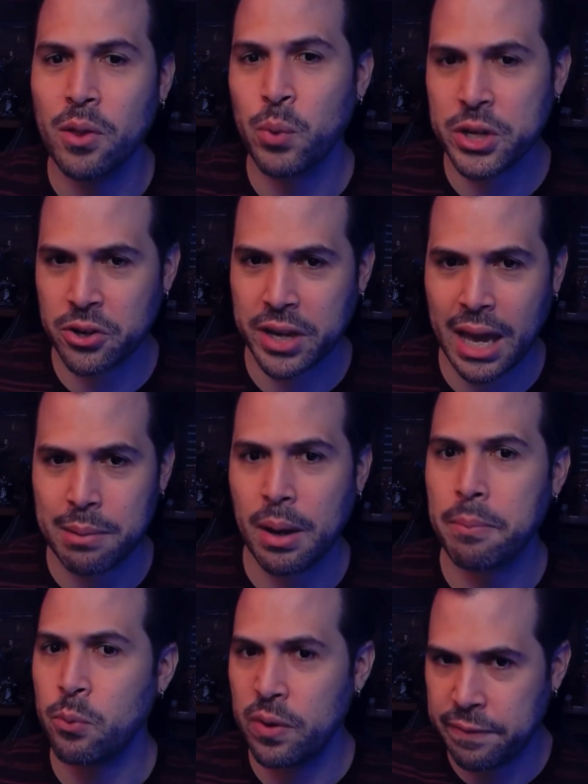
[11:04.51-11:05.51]
and winter came
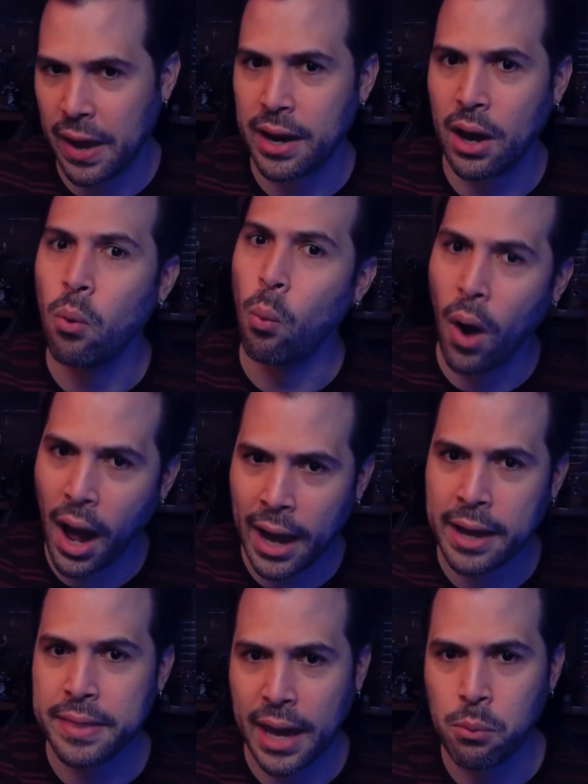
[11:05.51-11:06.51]
up and we found out
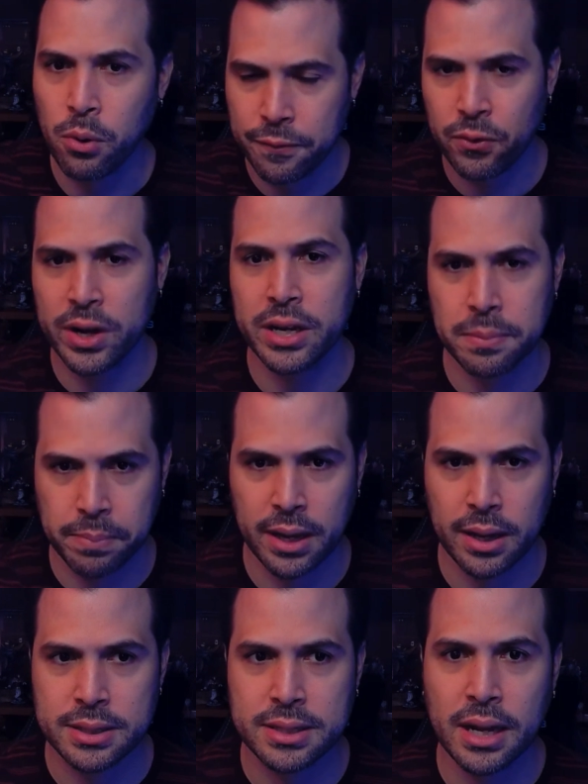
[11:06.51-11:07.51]
why they were free to play
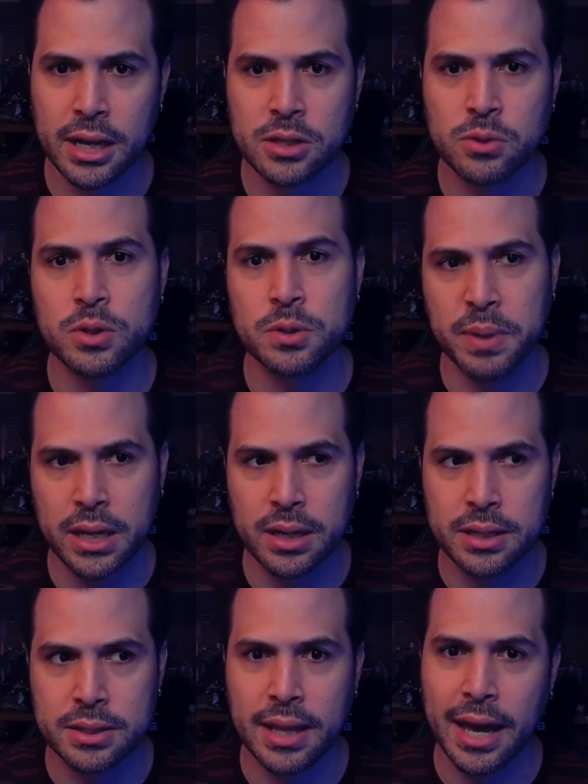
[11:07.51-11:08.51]
on Sundays was
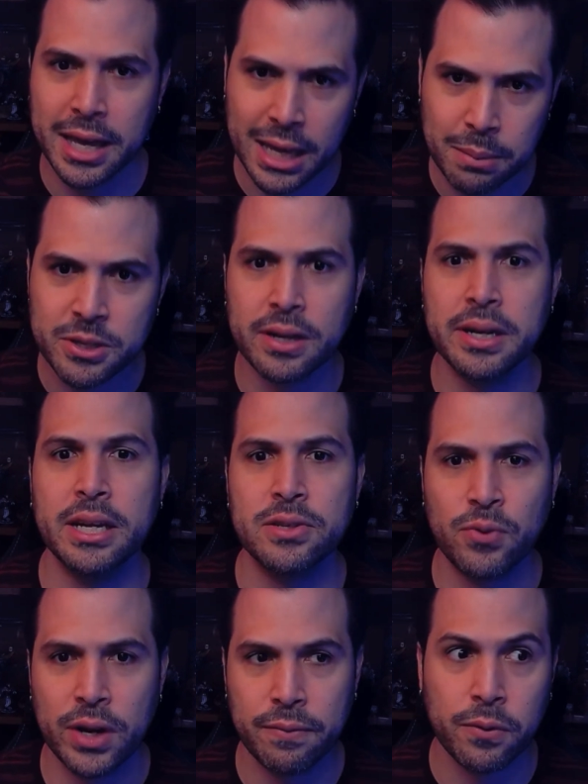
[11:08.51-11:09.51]
because they keep Sundays
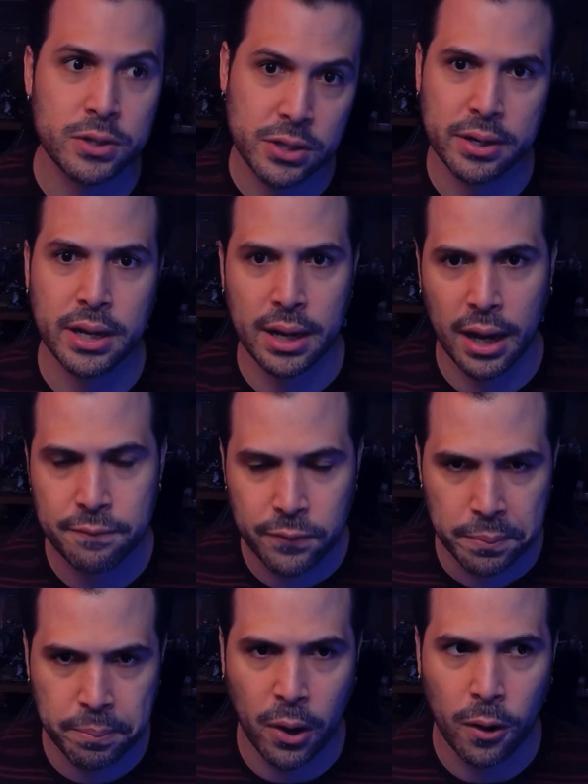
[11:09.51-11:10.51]
free for Sunday night
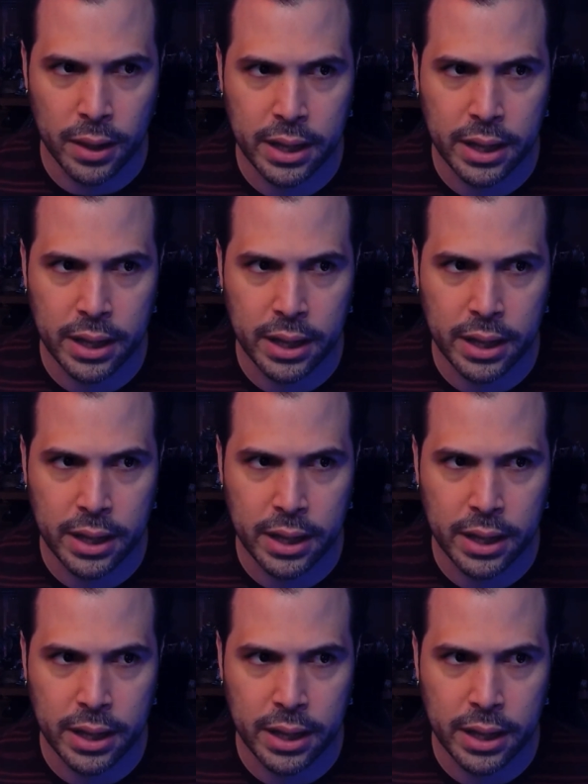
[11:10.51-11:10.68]
football.